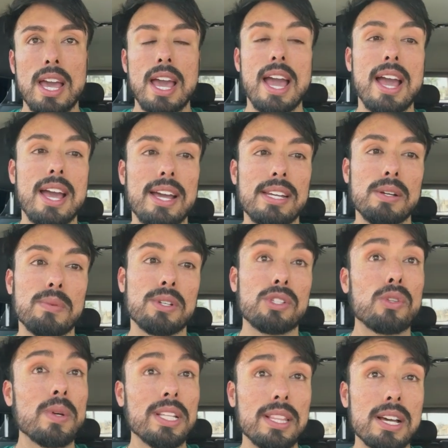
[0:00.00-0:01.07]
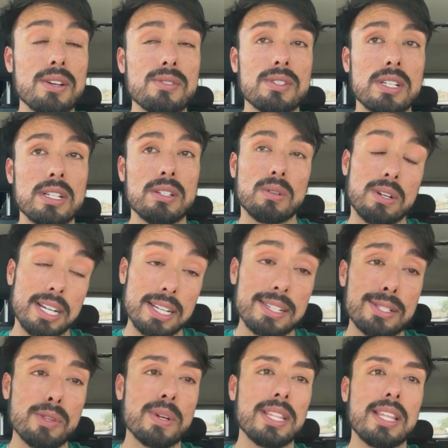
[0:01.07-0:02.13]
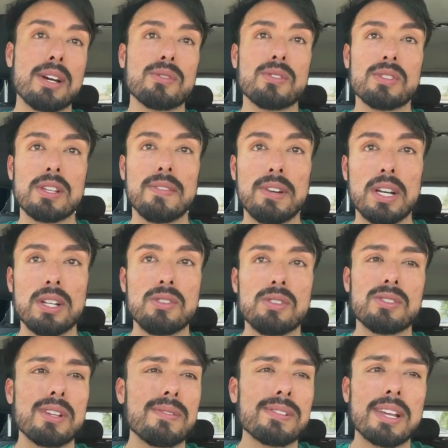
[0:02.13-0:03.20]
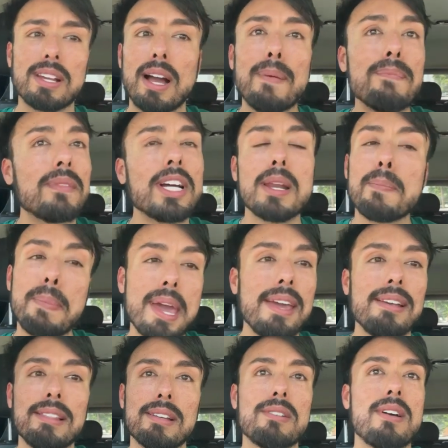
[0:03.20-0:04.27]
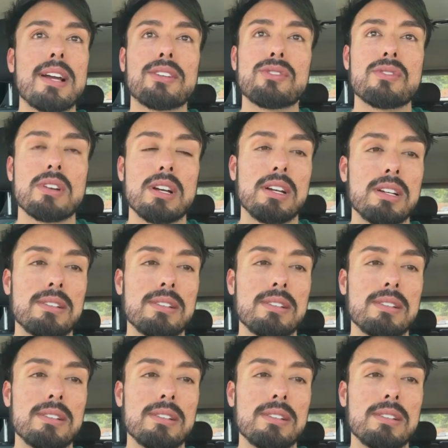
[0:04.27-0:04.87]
And it was $3,700. So I was like, I'm going to pay a little extra